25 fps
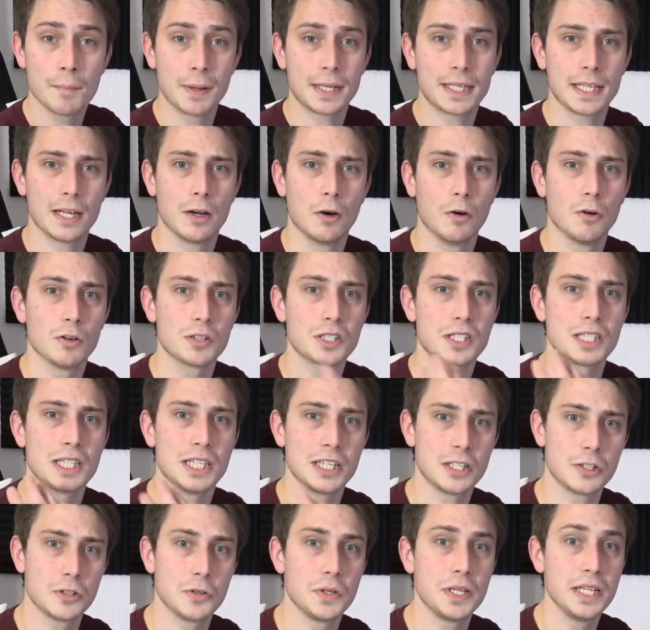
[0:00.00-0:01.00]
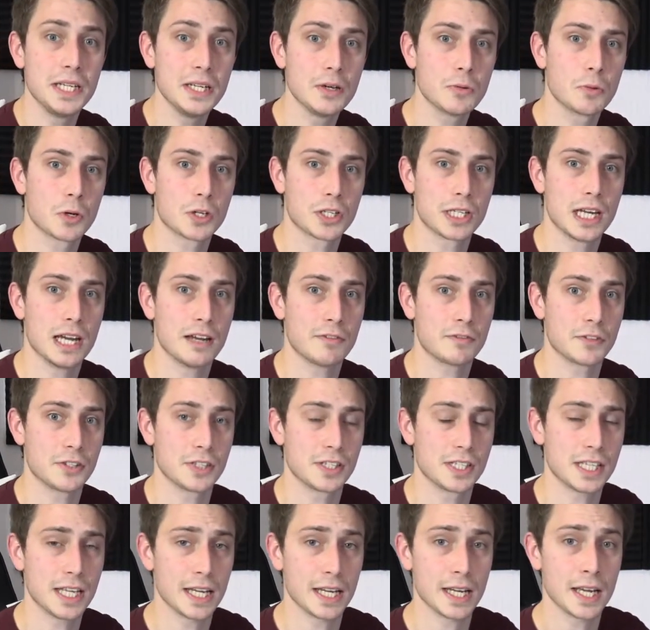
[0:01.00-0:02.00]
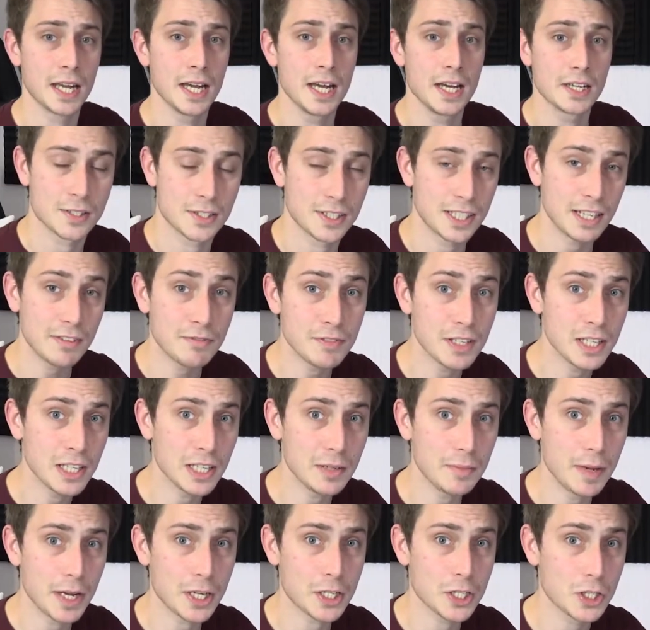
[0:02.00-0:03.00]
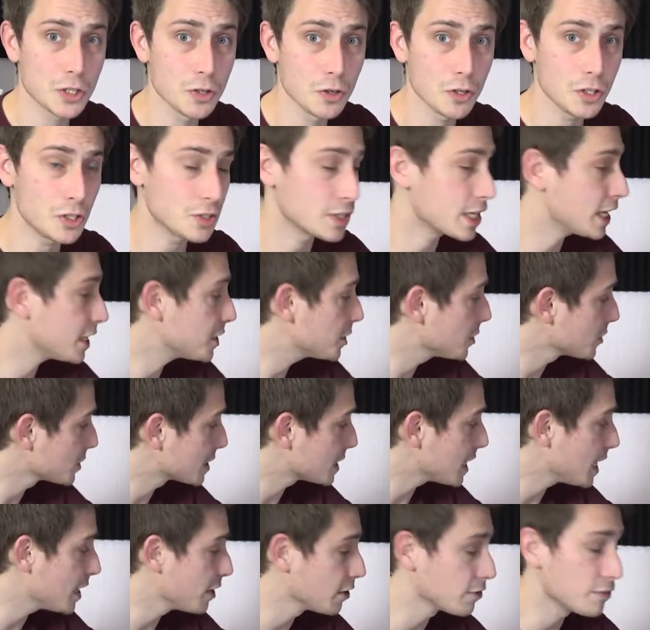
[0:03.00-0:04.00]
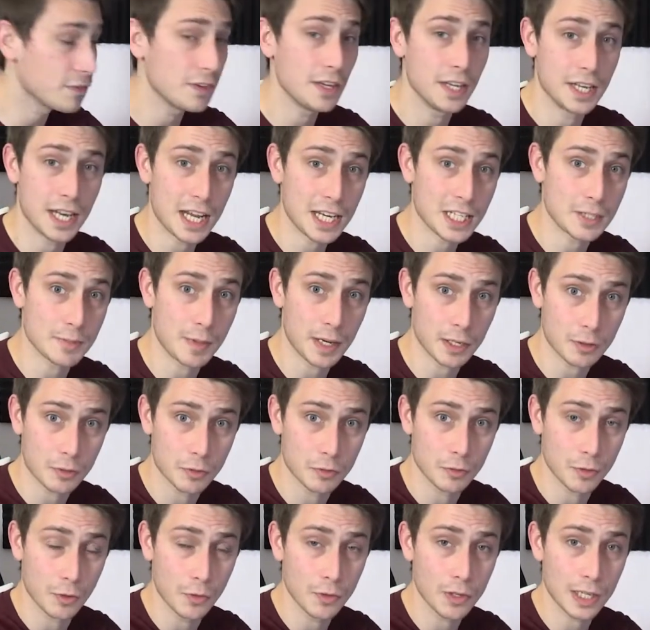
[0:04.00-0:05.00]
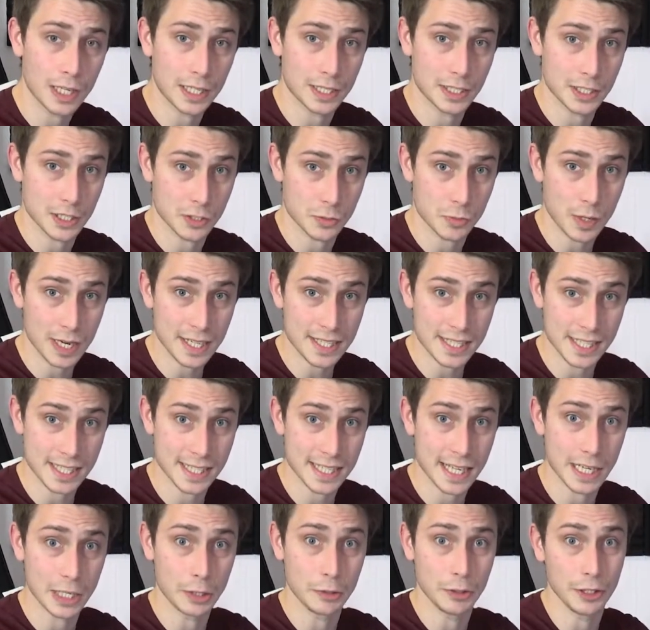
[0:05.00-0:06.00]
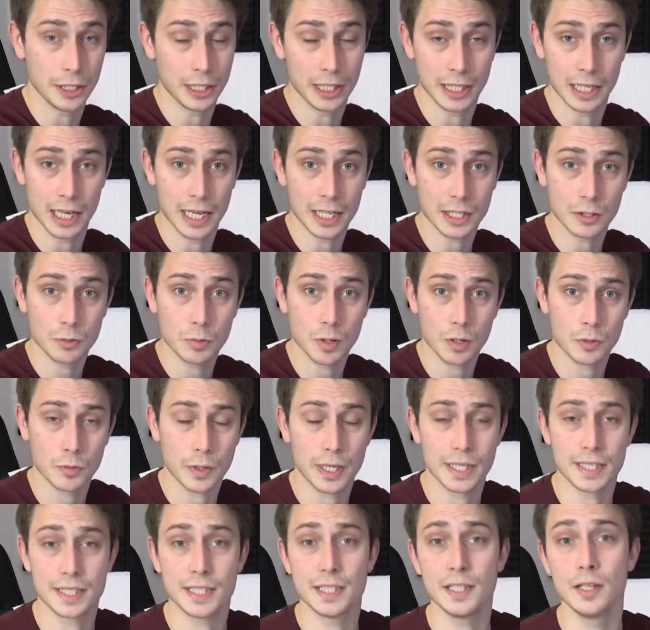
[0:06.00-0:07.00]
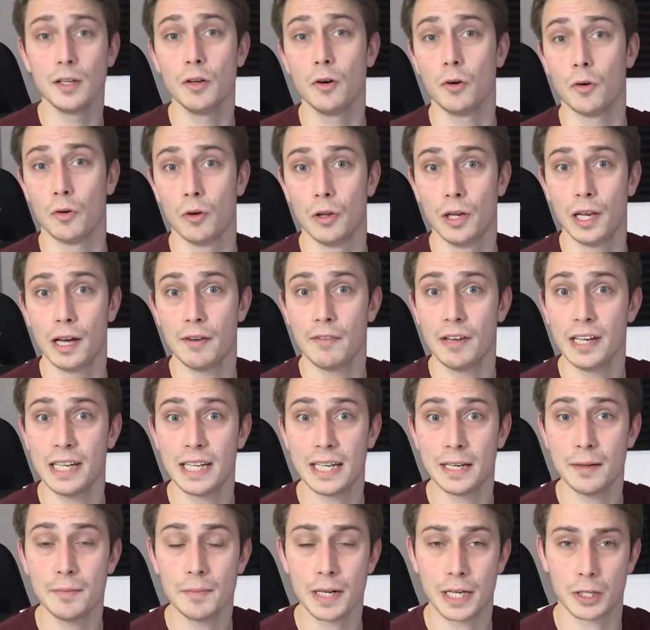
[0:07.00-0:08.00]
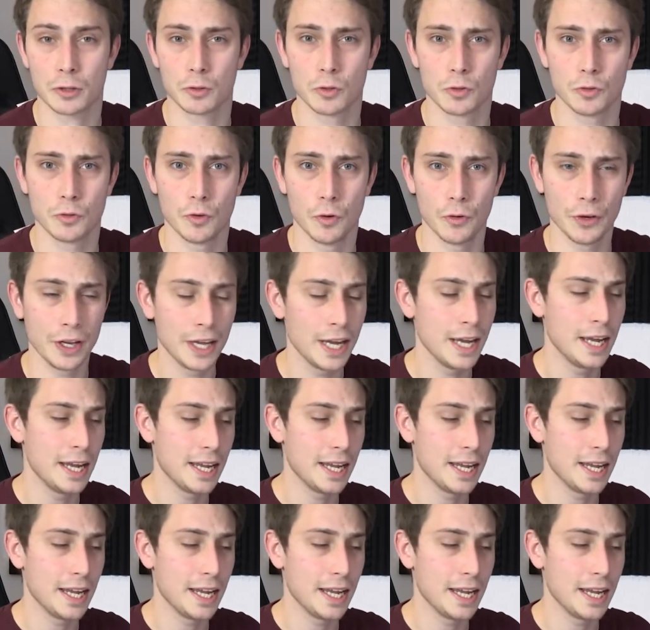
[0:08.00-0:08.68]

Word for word: but they also need to hear what you have to say. So definitely make sure to get yourself a nice microphone like this Razer Siren Elite one right here or a lavalier microphone.